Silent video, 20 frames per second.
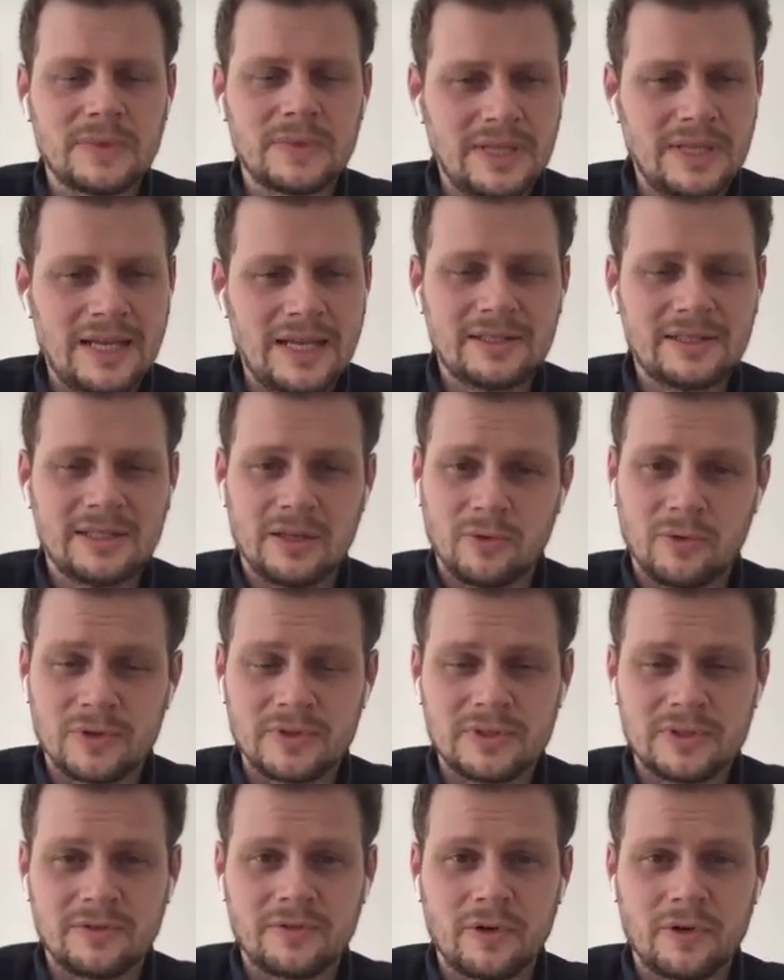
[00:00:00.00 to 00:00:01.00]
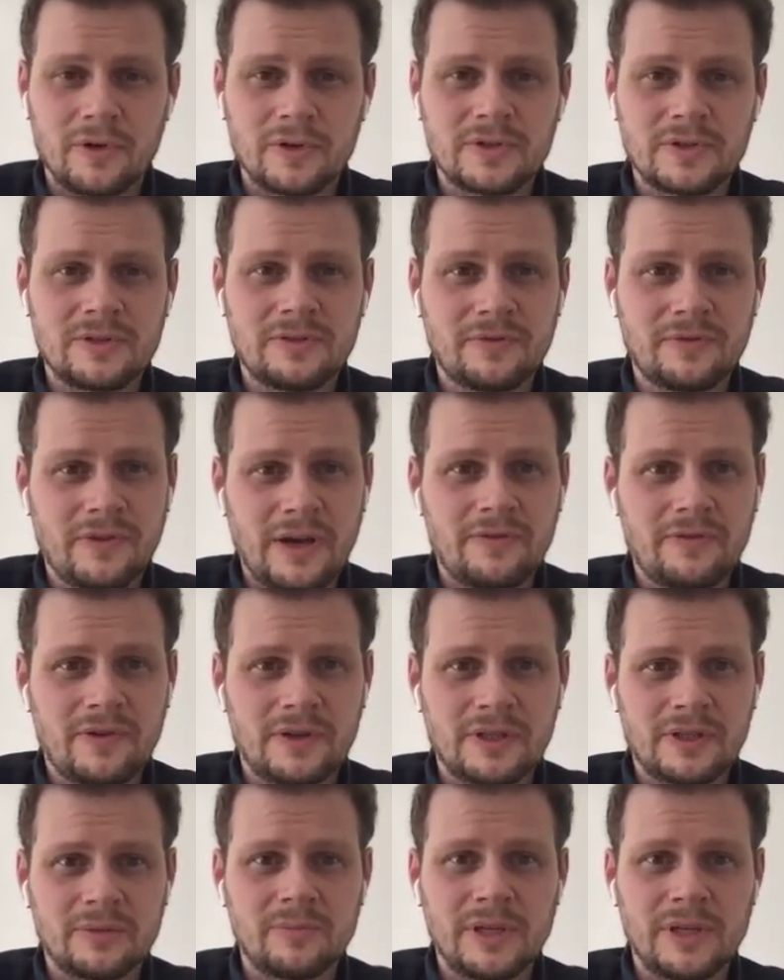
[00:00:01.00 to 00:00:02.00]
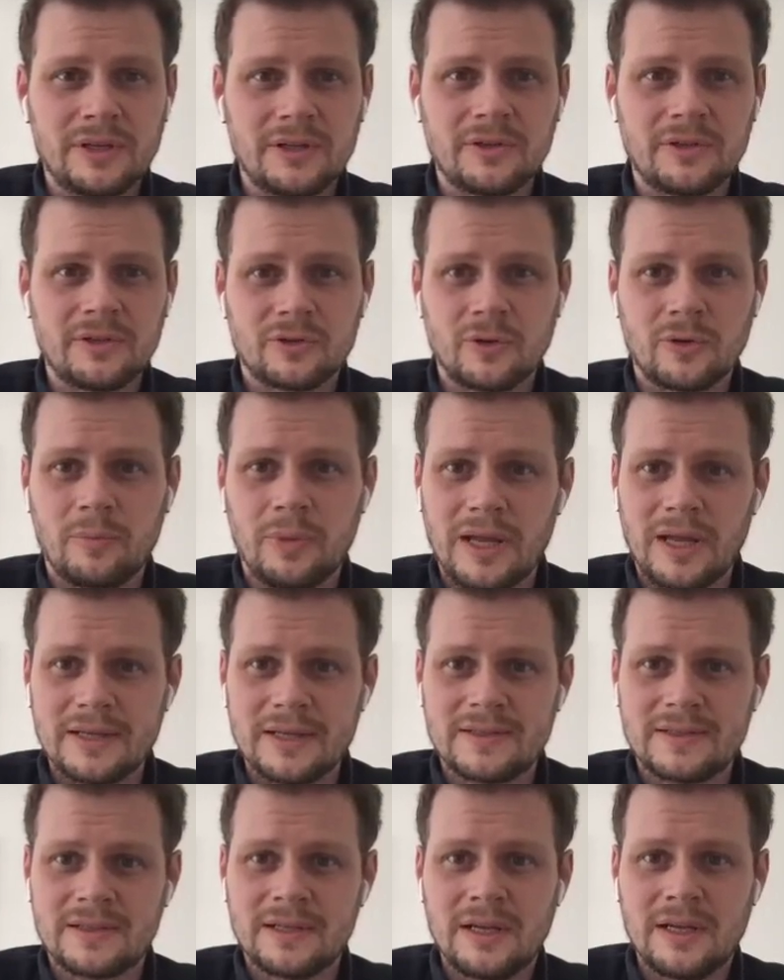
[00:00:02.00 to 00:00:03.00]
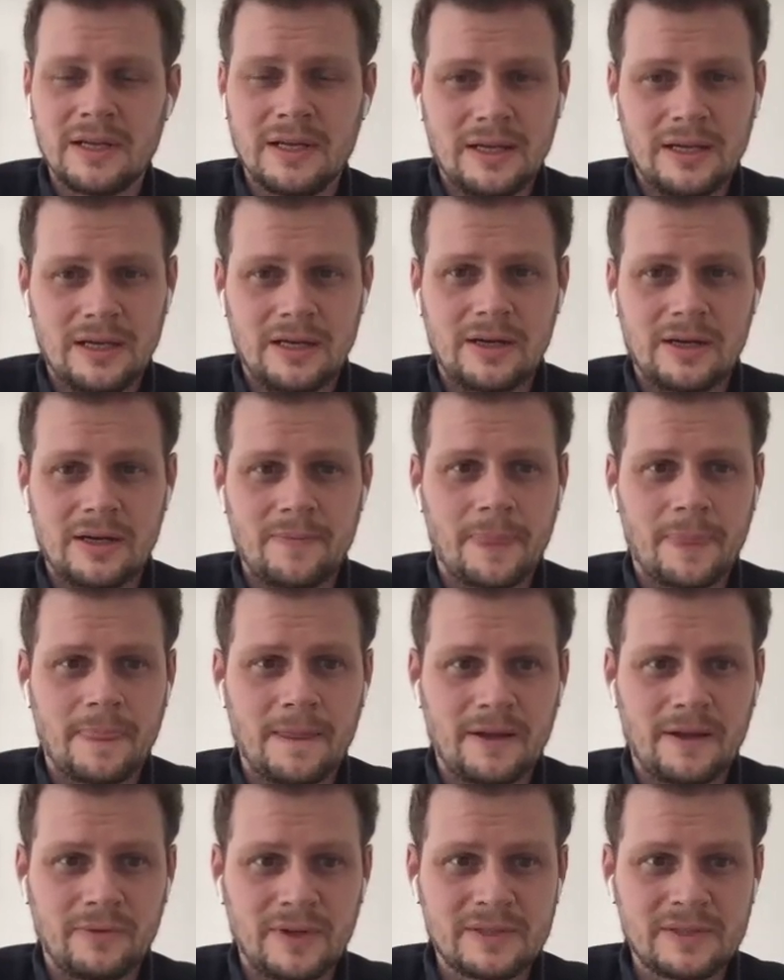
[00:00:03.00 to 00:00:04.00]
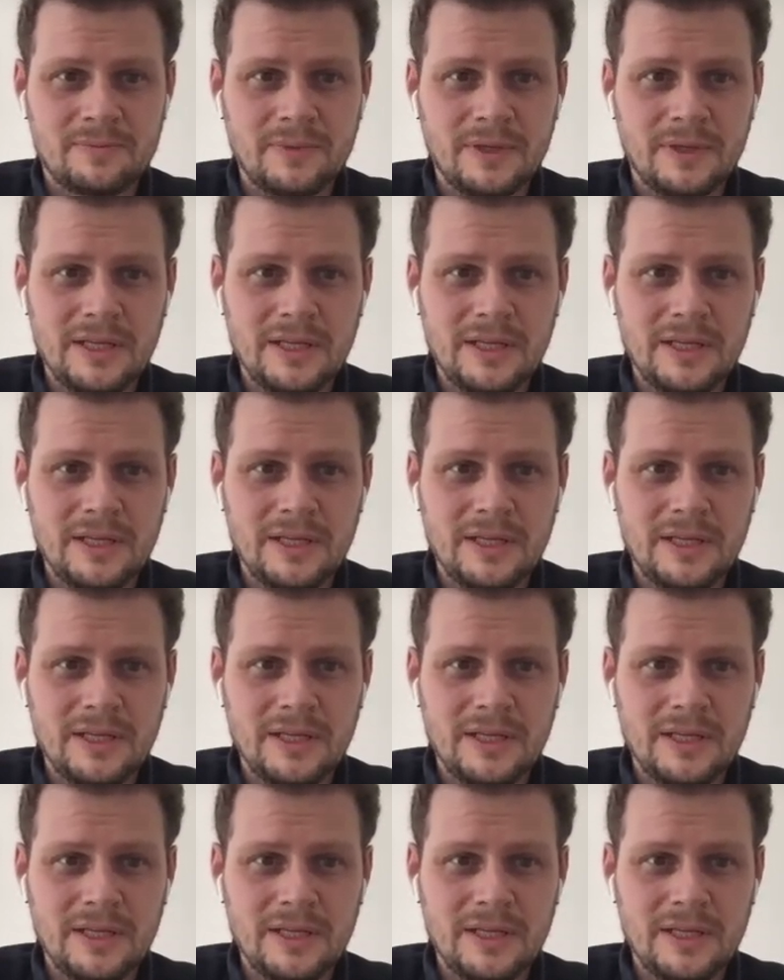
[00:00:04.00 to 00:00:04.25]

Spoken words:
last year was the first 500 million euro plus investment